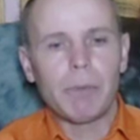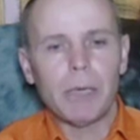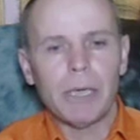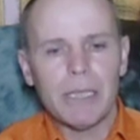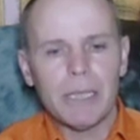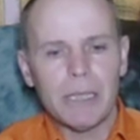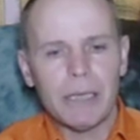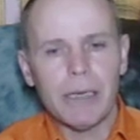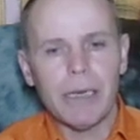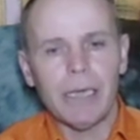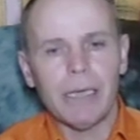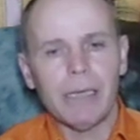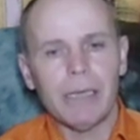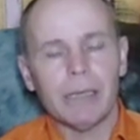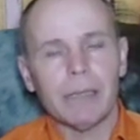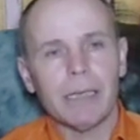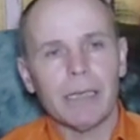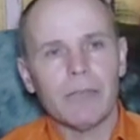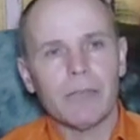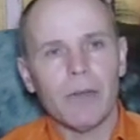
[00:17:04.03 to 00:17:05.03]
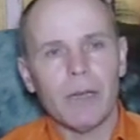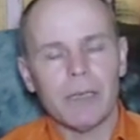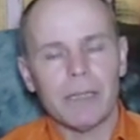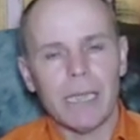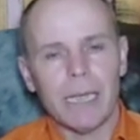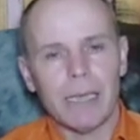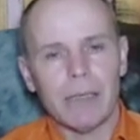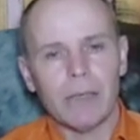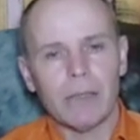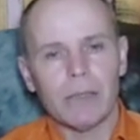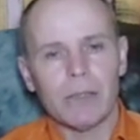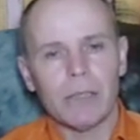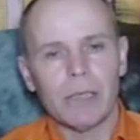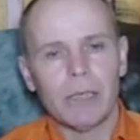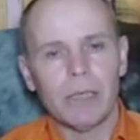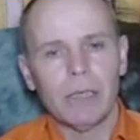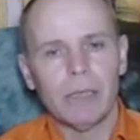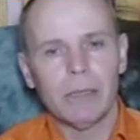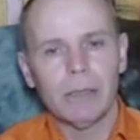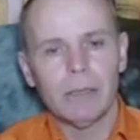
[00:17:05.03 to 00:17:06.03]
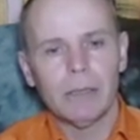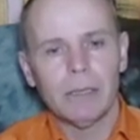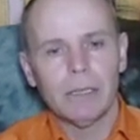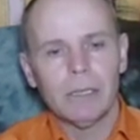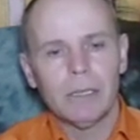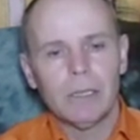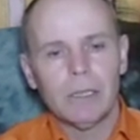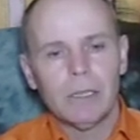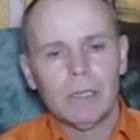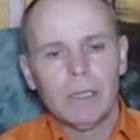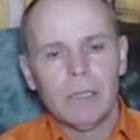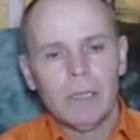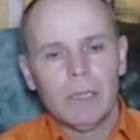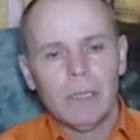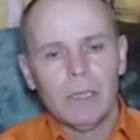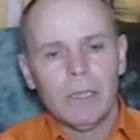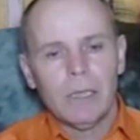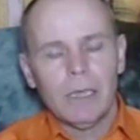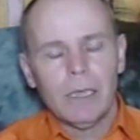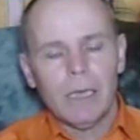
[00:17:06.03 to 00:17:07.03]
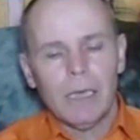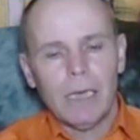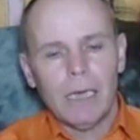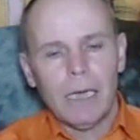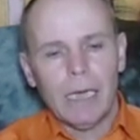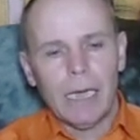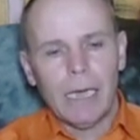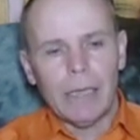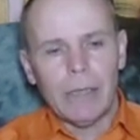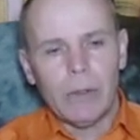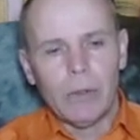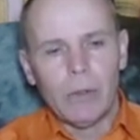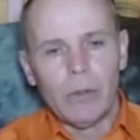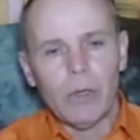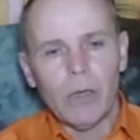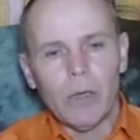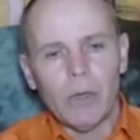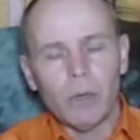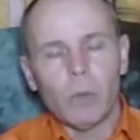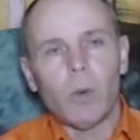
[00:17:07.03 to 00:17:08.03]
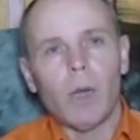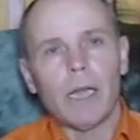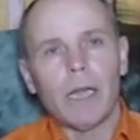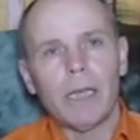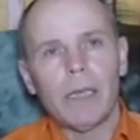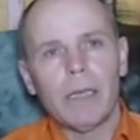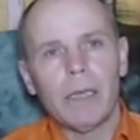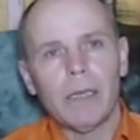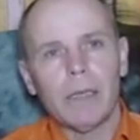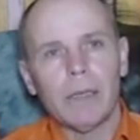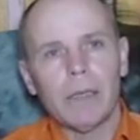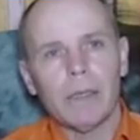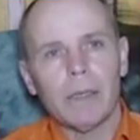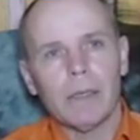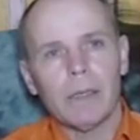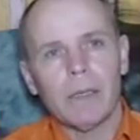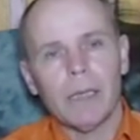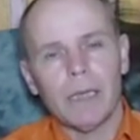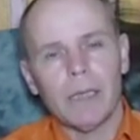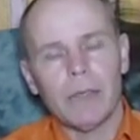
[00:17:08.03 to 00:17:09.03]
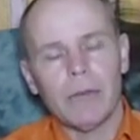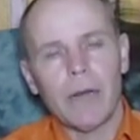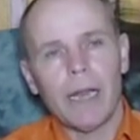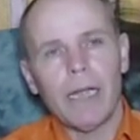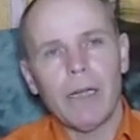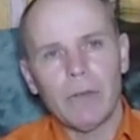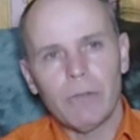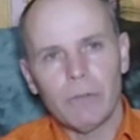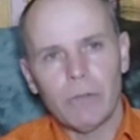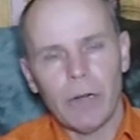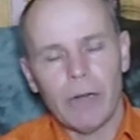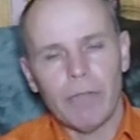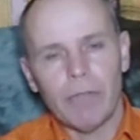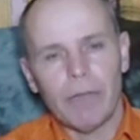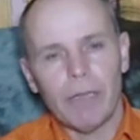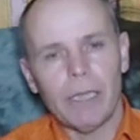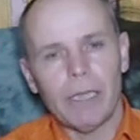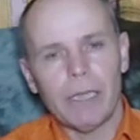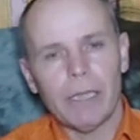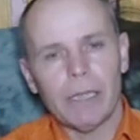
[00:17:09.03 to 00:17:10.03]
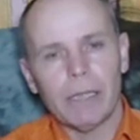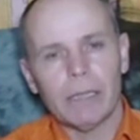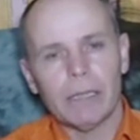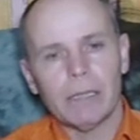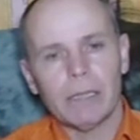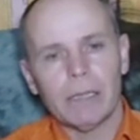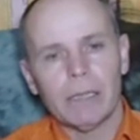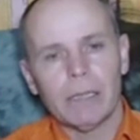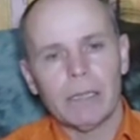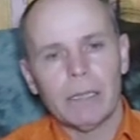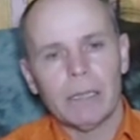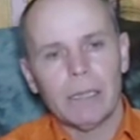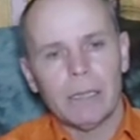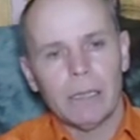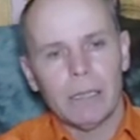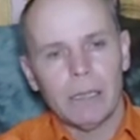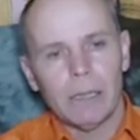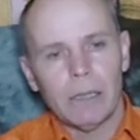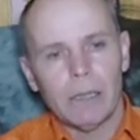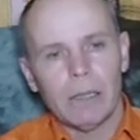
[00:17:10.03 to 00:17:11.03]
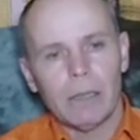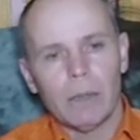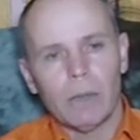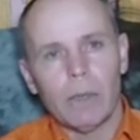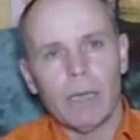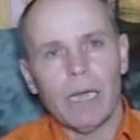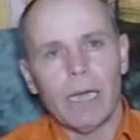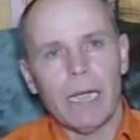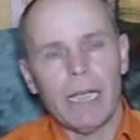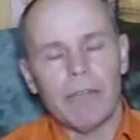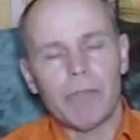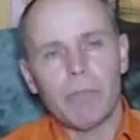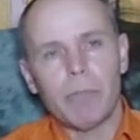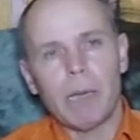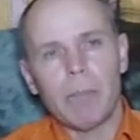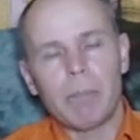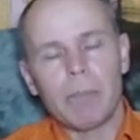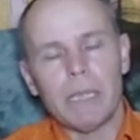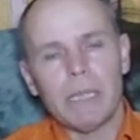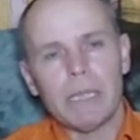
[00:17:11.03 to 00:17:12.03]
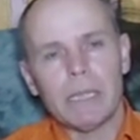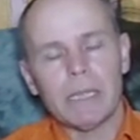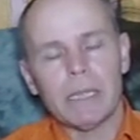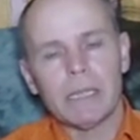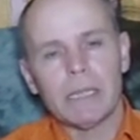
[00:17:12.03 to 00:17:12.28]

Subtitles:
pretty strict as far as that's concerned. I do not want a train of traffic when I have puppies.